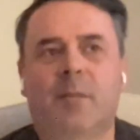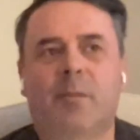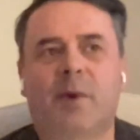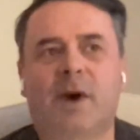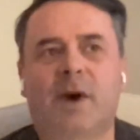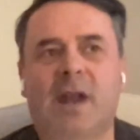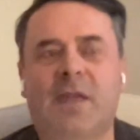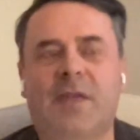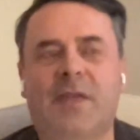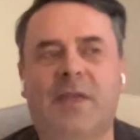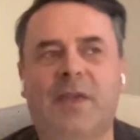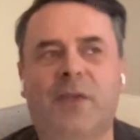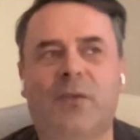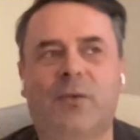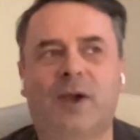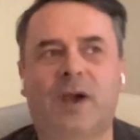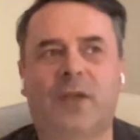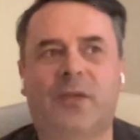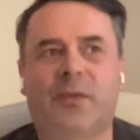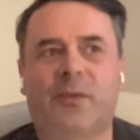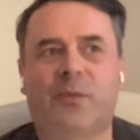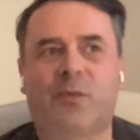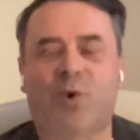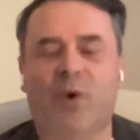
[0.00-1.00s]
But I think we're
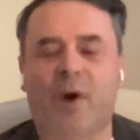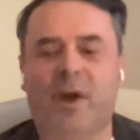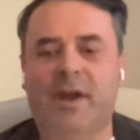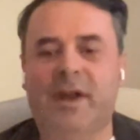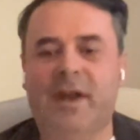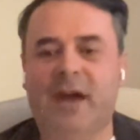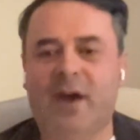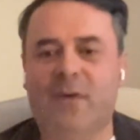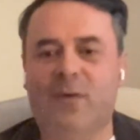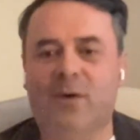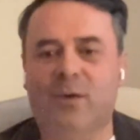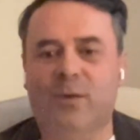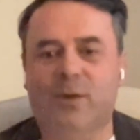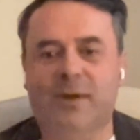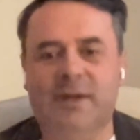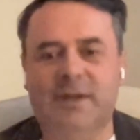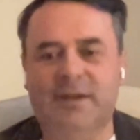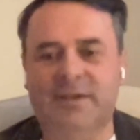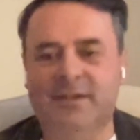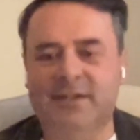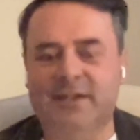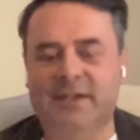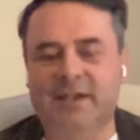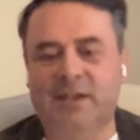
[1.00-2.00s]
at the point now where we
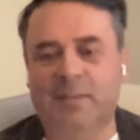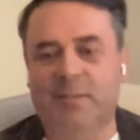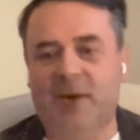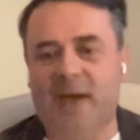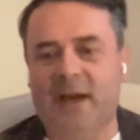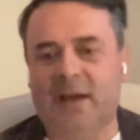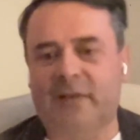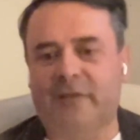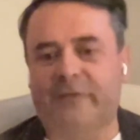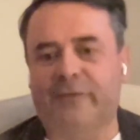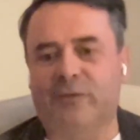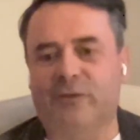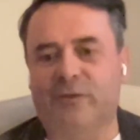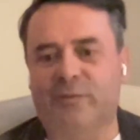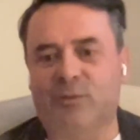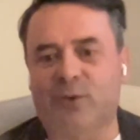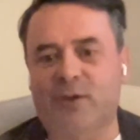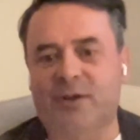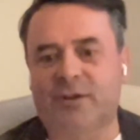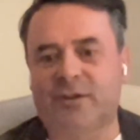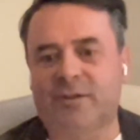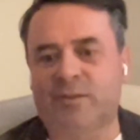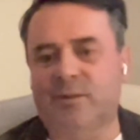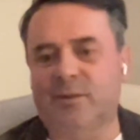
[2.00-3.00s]
just need to get back to first
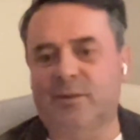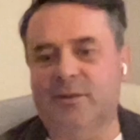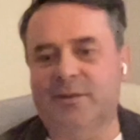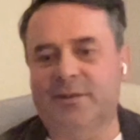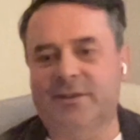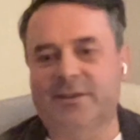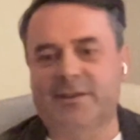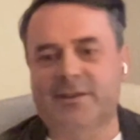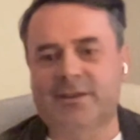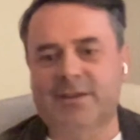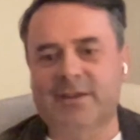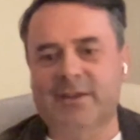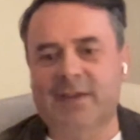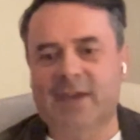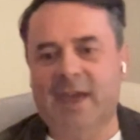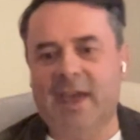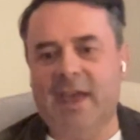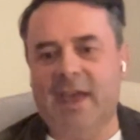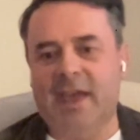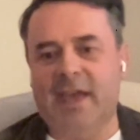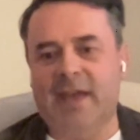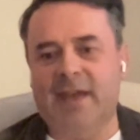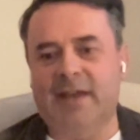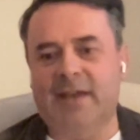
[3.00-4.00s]
principles
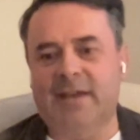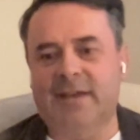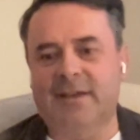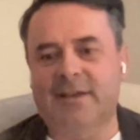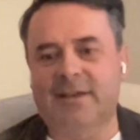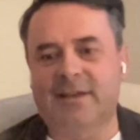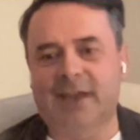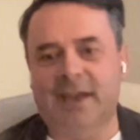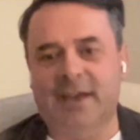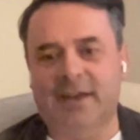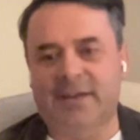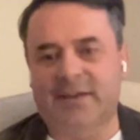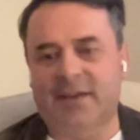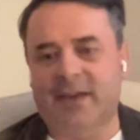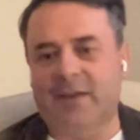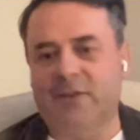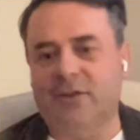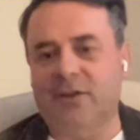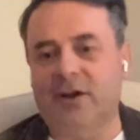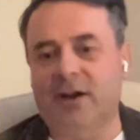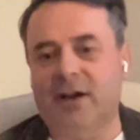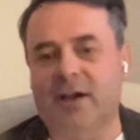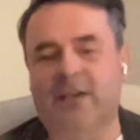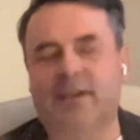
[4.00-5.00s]
and say,
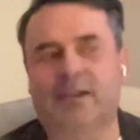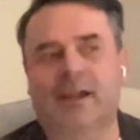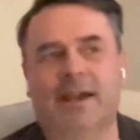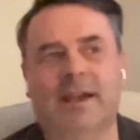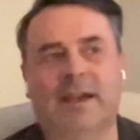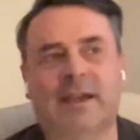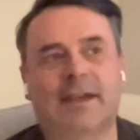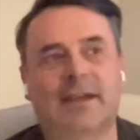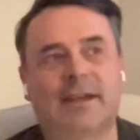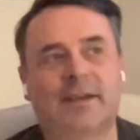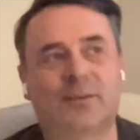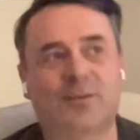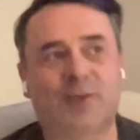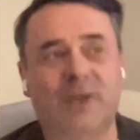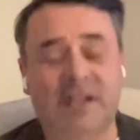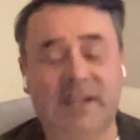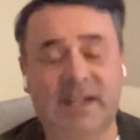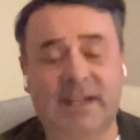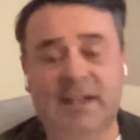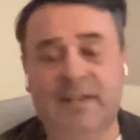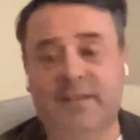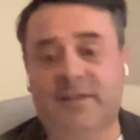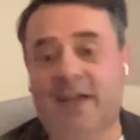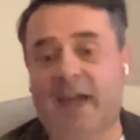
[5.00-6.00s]
look, like we
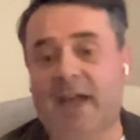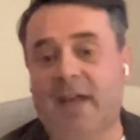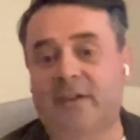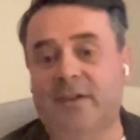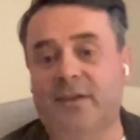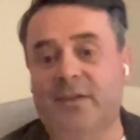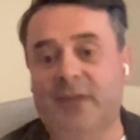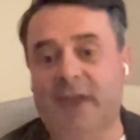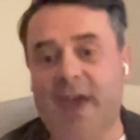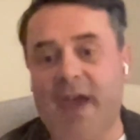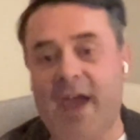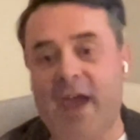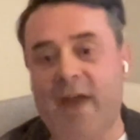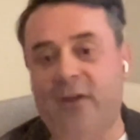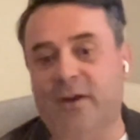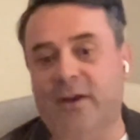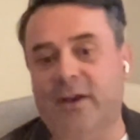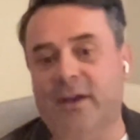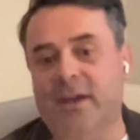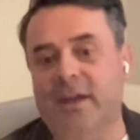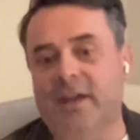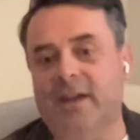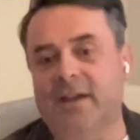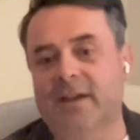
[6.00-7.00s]
need to tax on the
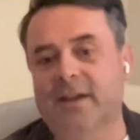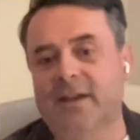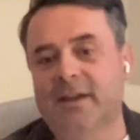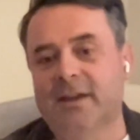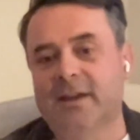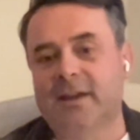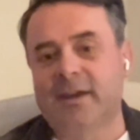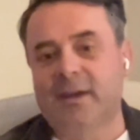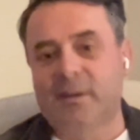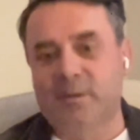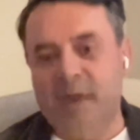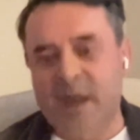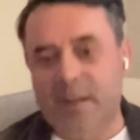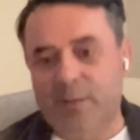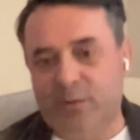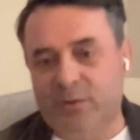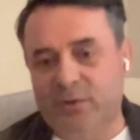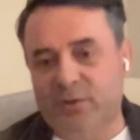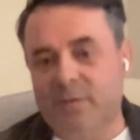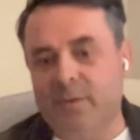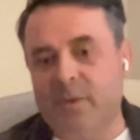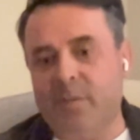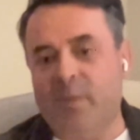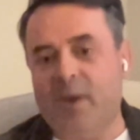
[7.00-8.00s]
aggregate. People
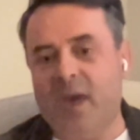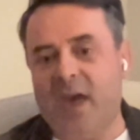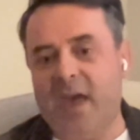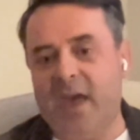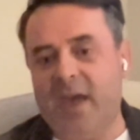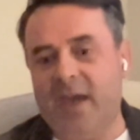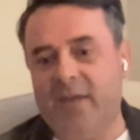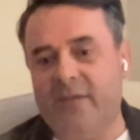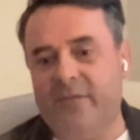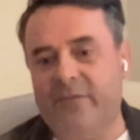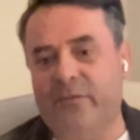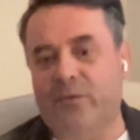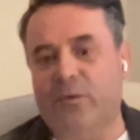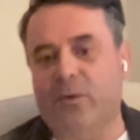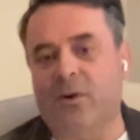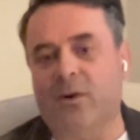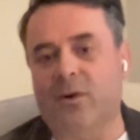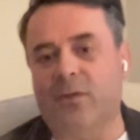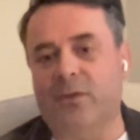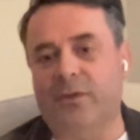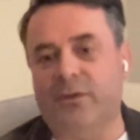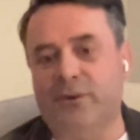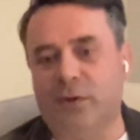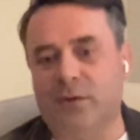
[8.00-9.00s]
should be paying
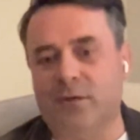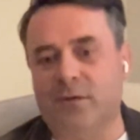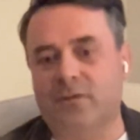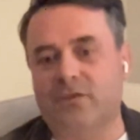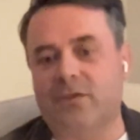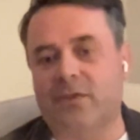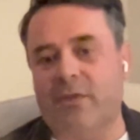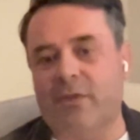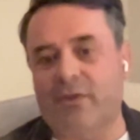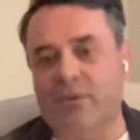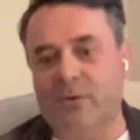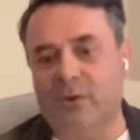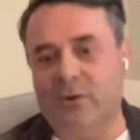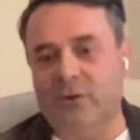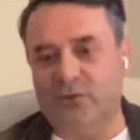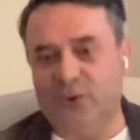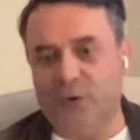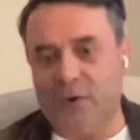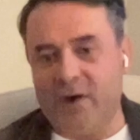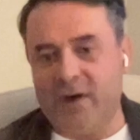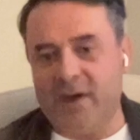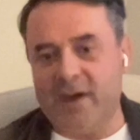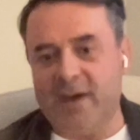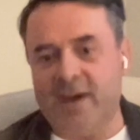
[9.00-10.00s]
for the services they're
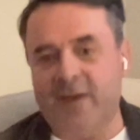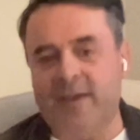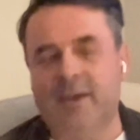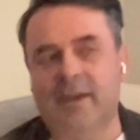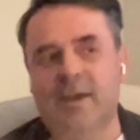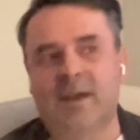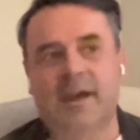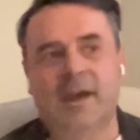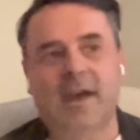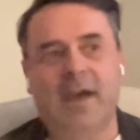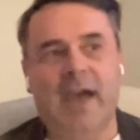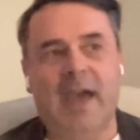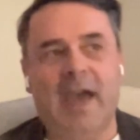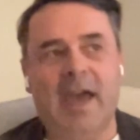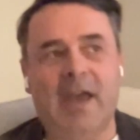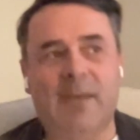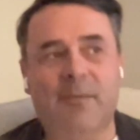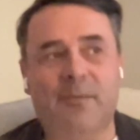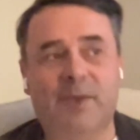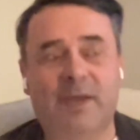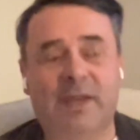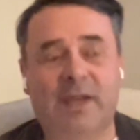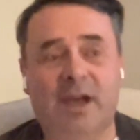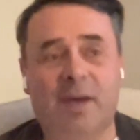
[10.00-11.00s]
enjoying. And
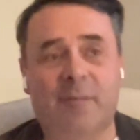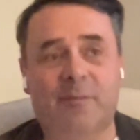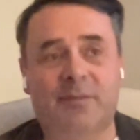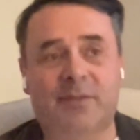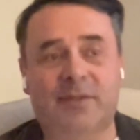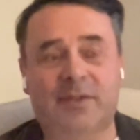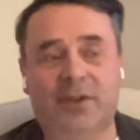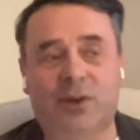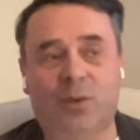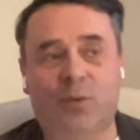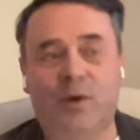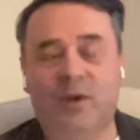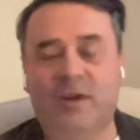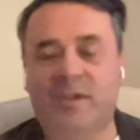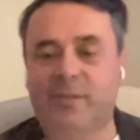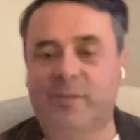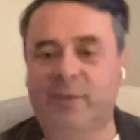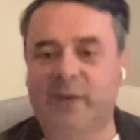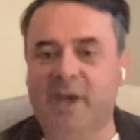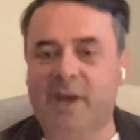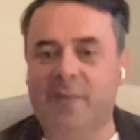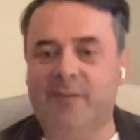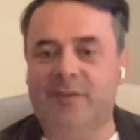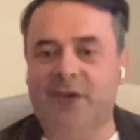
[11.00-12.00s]
it becomes, once it
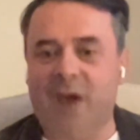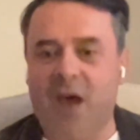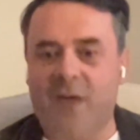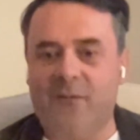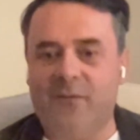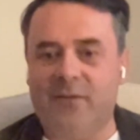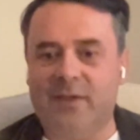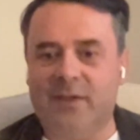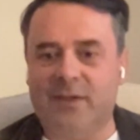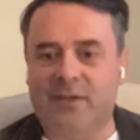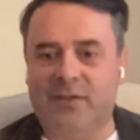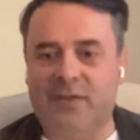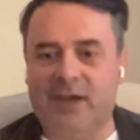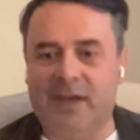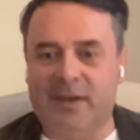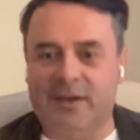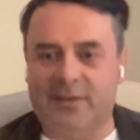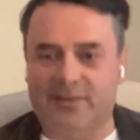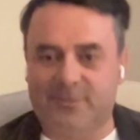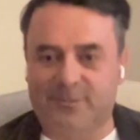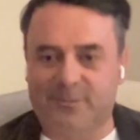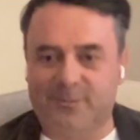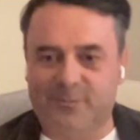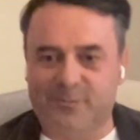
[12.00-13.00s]
becomes obvious that
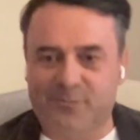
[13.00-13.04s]
it's